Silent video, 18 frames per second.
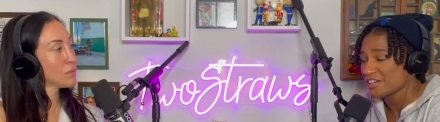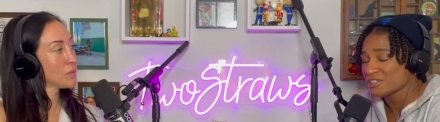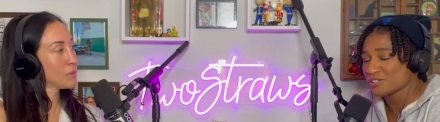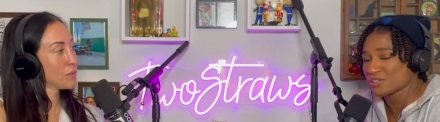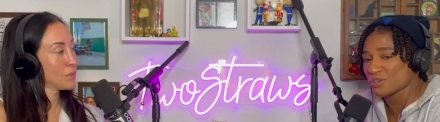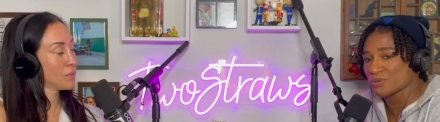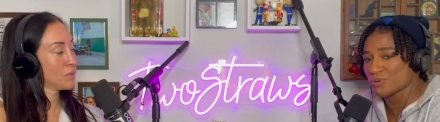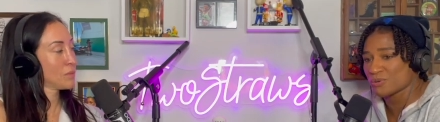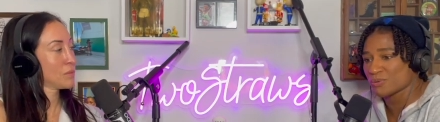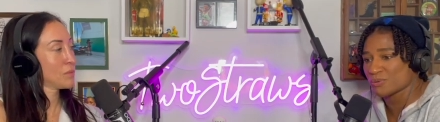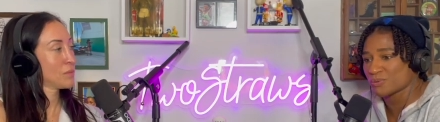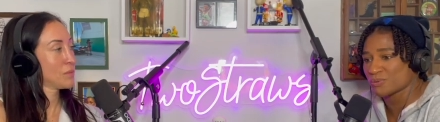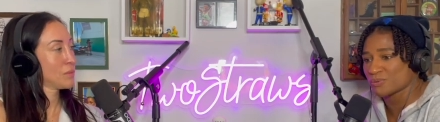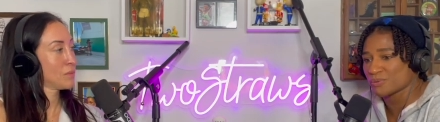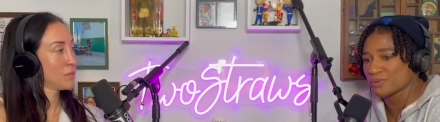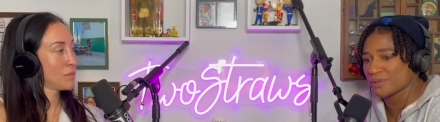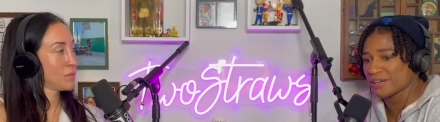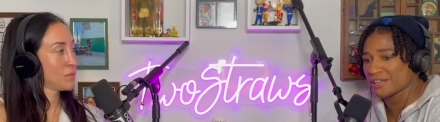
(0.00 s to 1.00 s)

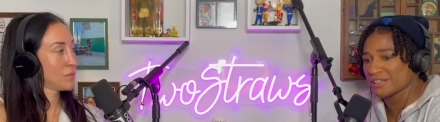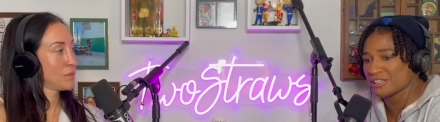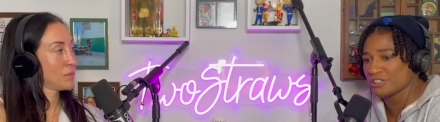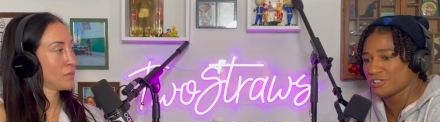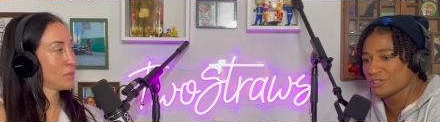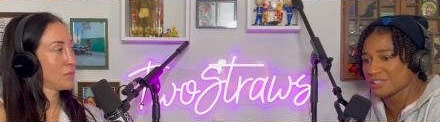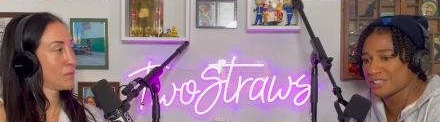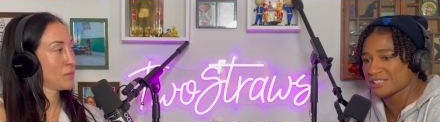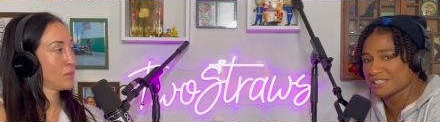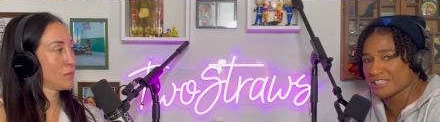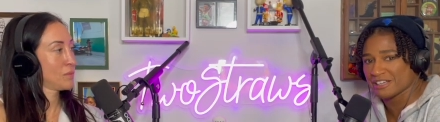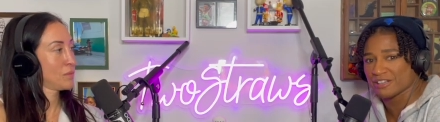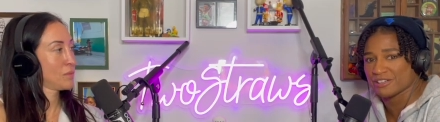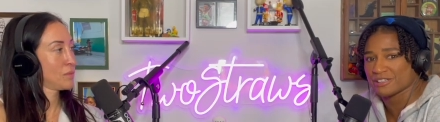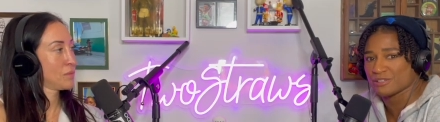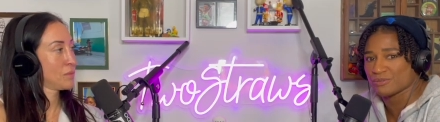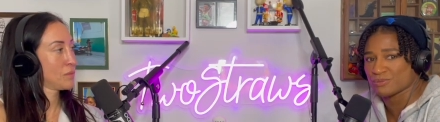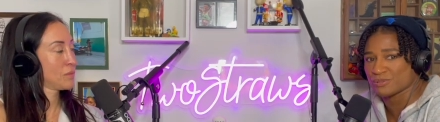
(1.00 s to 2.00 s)
Speaker 1: So you can
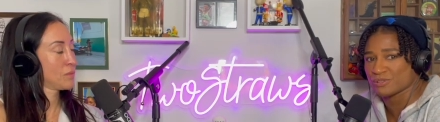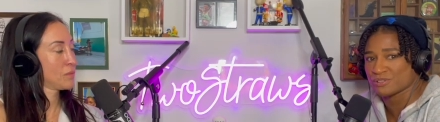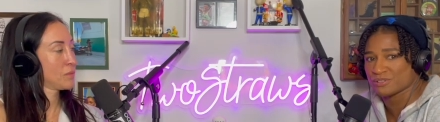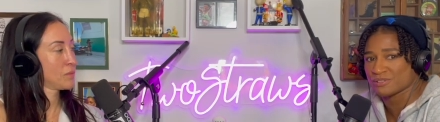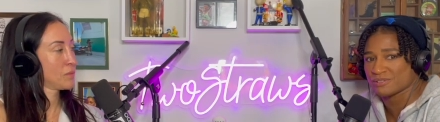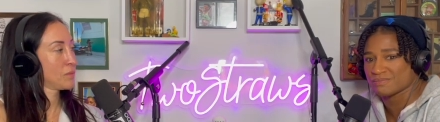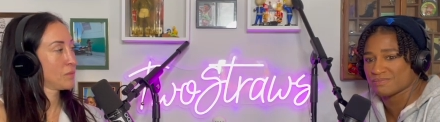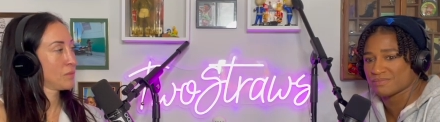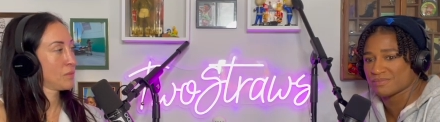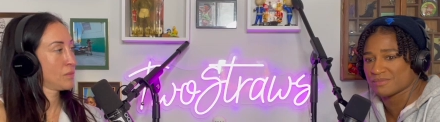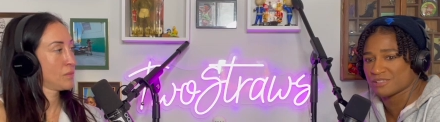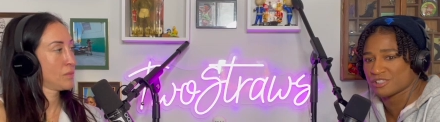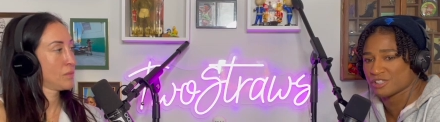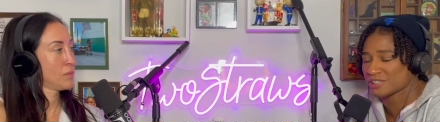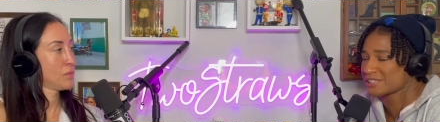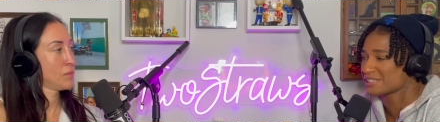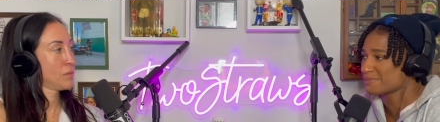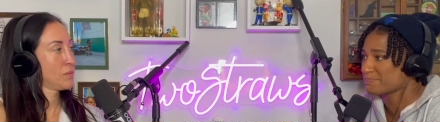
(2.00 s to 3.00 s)
tell he was
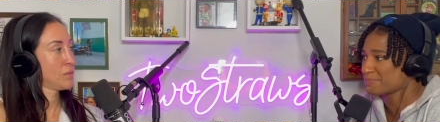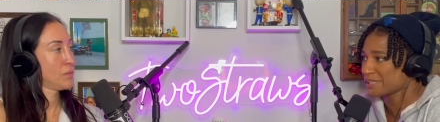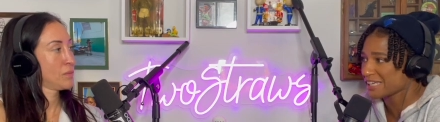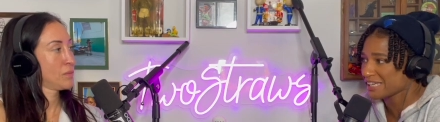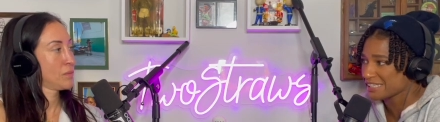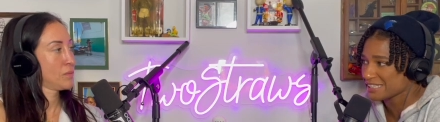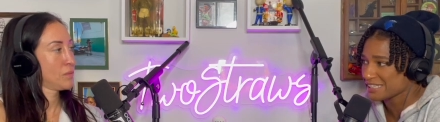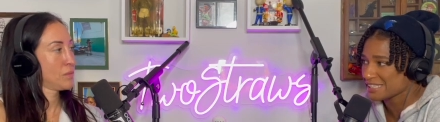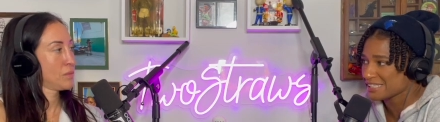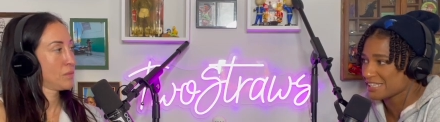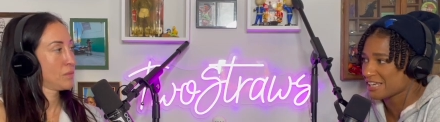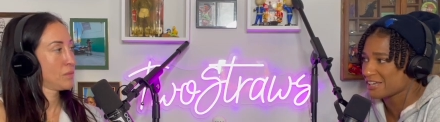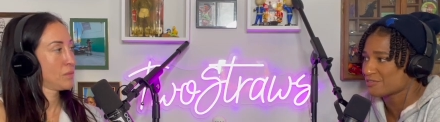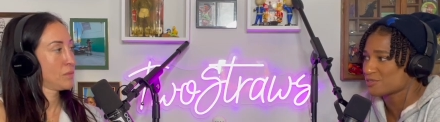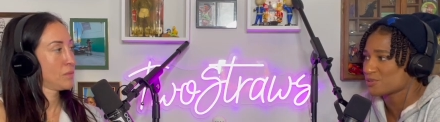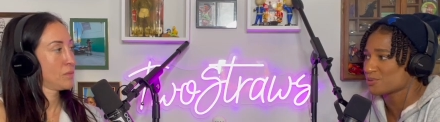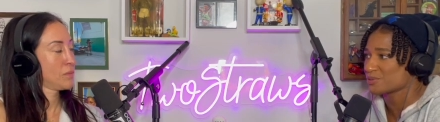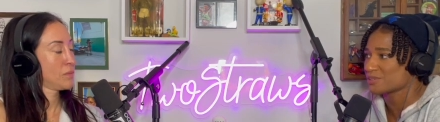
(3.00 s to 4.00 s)
just playing it
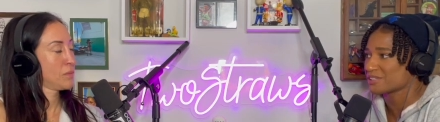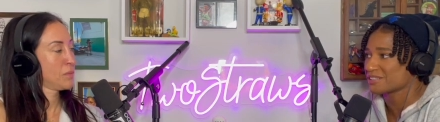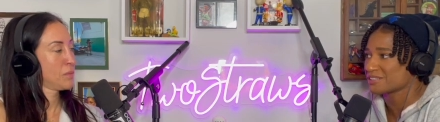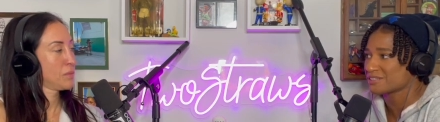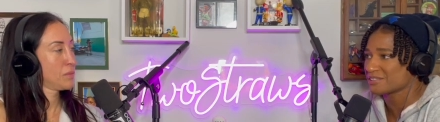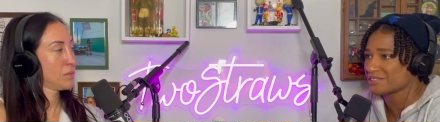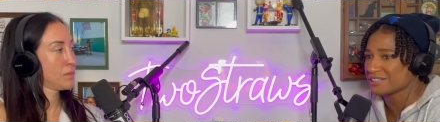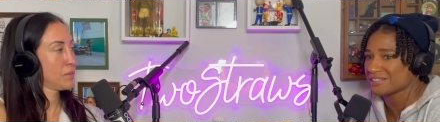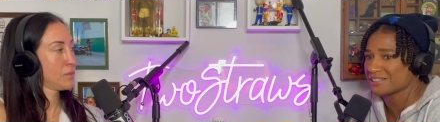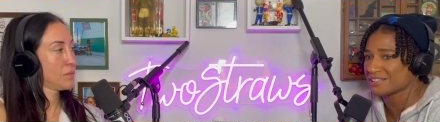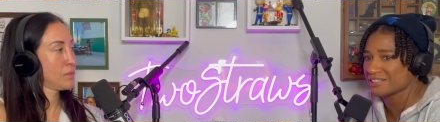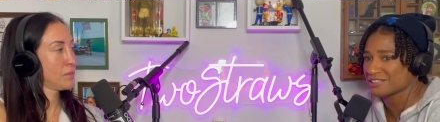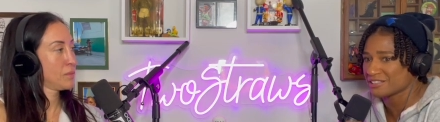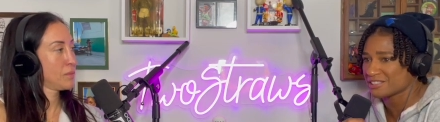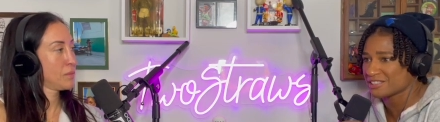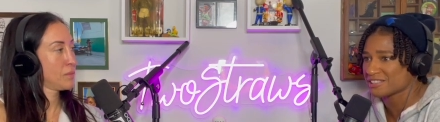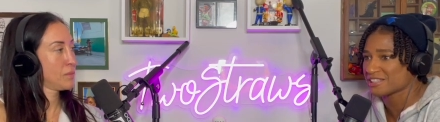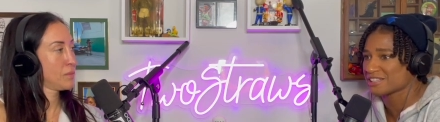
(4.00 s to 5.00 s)
safe, doing
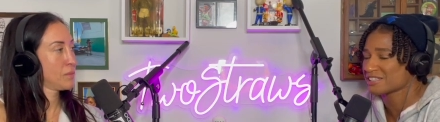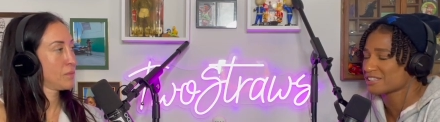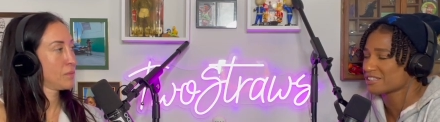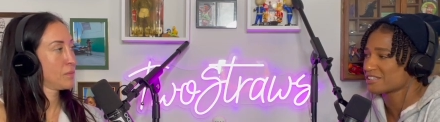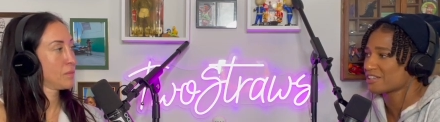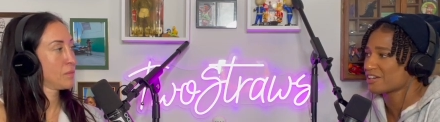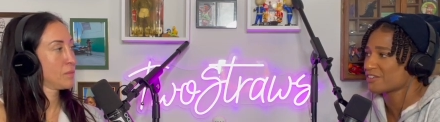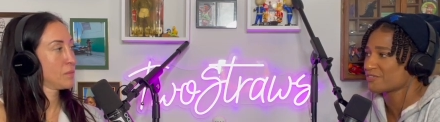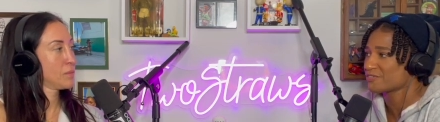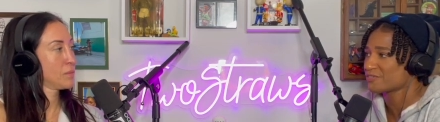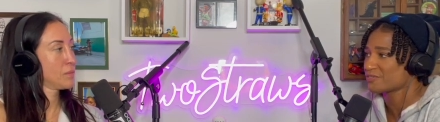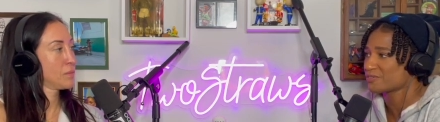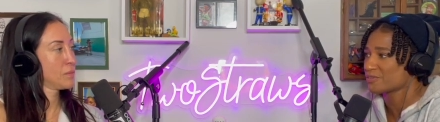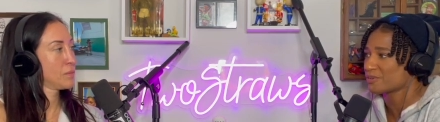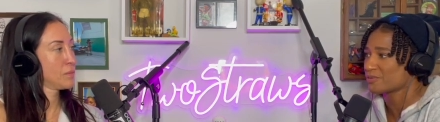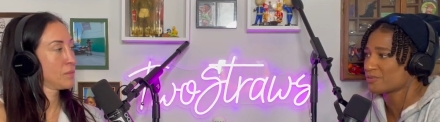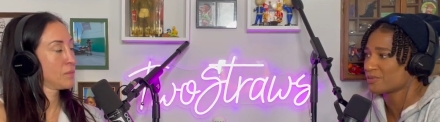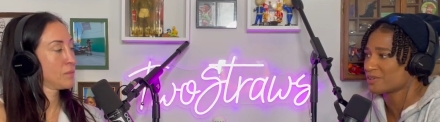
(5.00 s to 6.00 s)
just enough
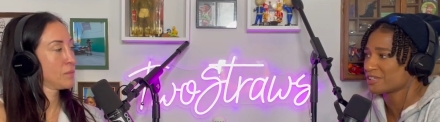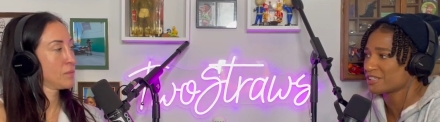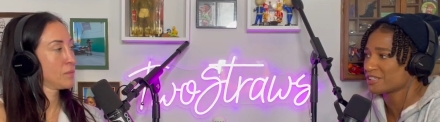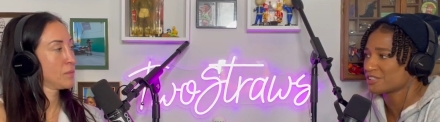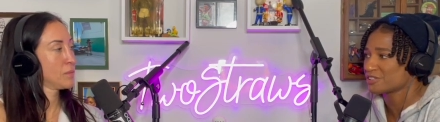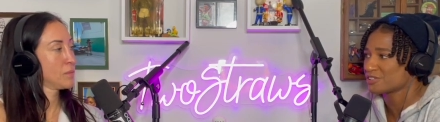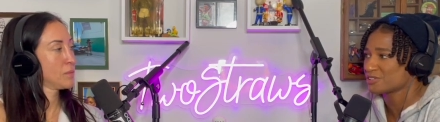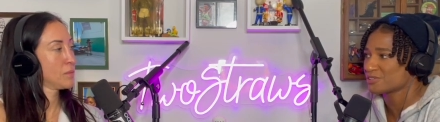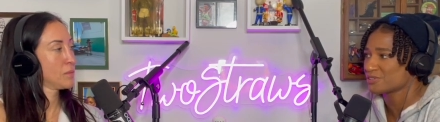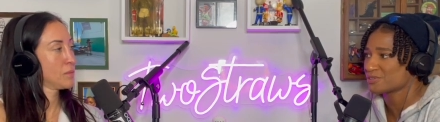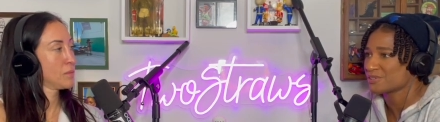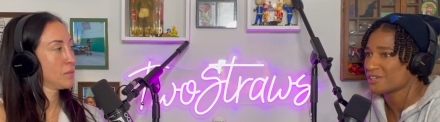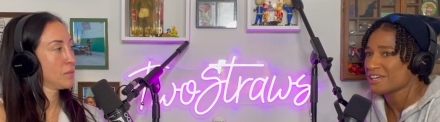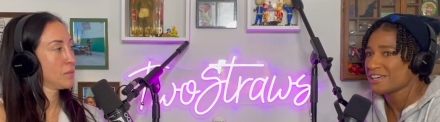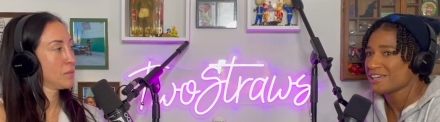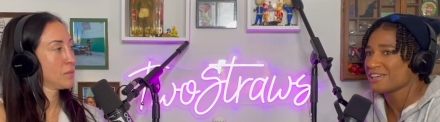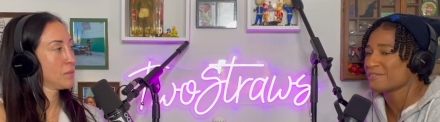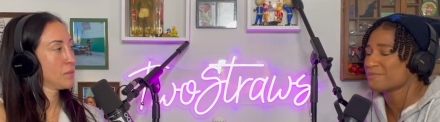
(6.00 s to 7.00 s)
of what he could do.
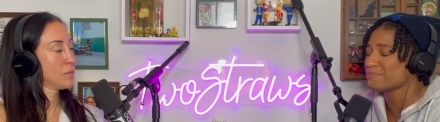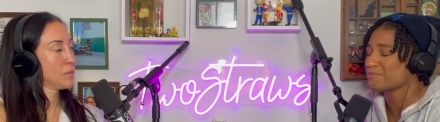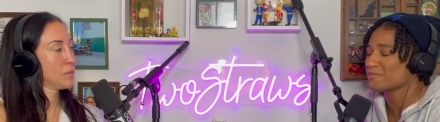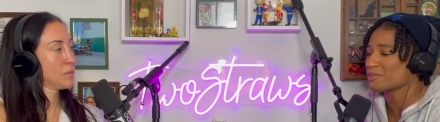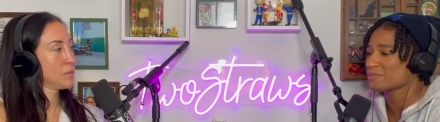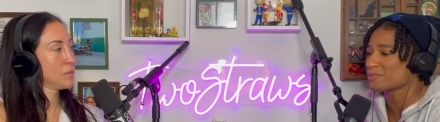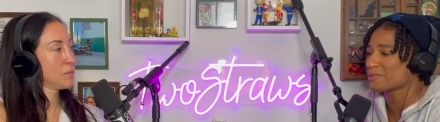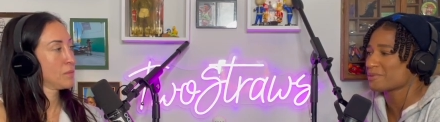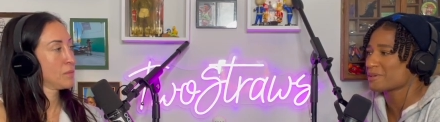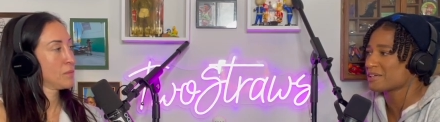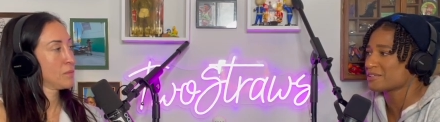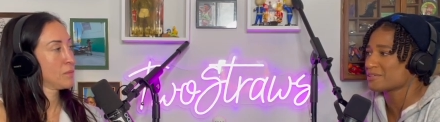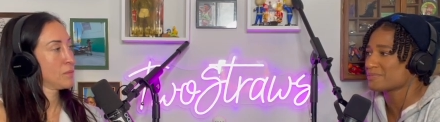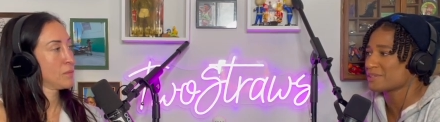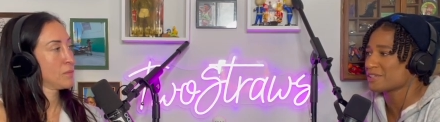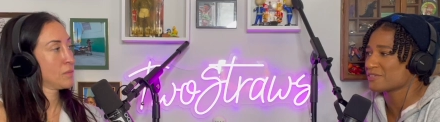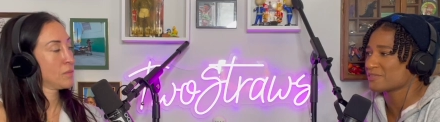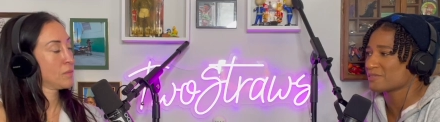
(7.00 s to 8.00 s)
It, it
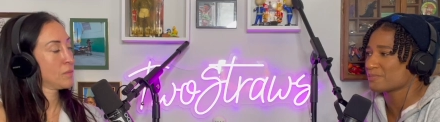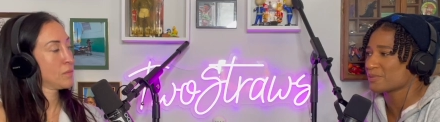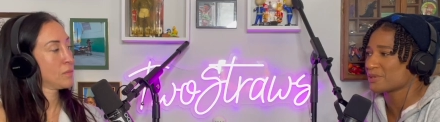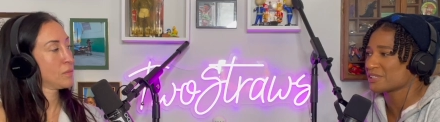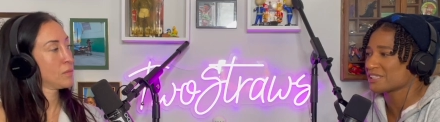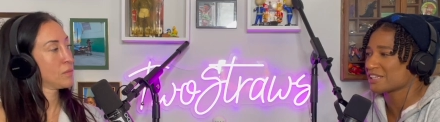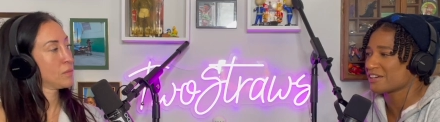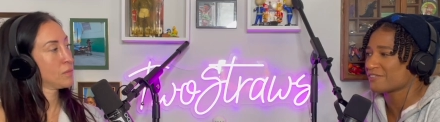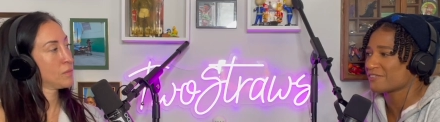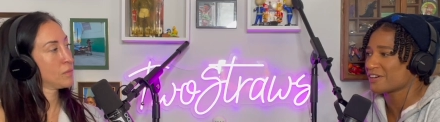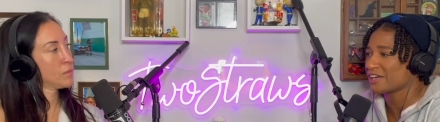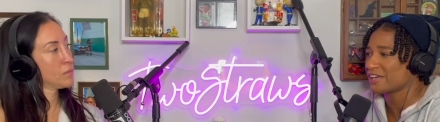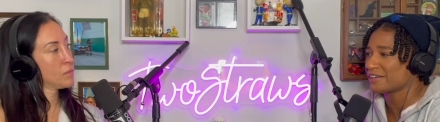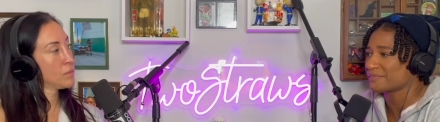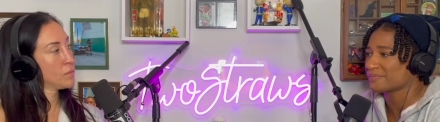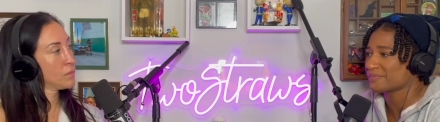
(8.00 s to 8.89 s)
reminded me of a Muay Thai fight